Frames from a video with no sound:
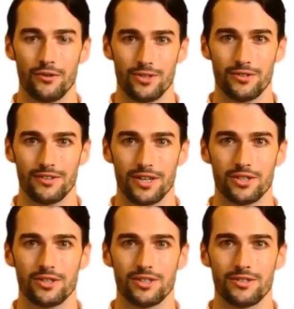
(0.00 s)

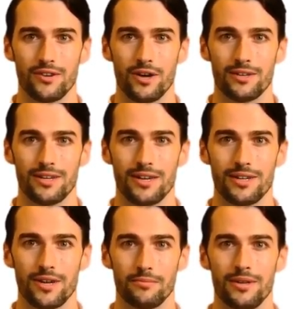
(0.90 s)
falsification is found in
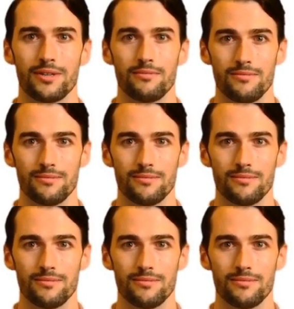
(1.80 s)
any company,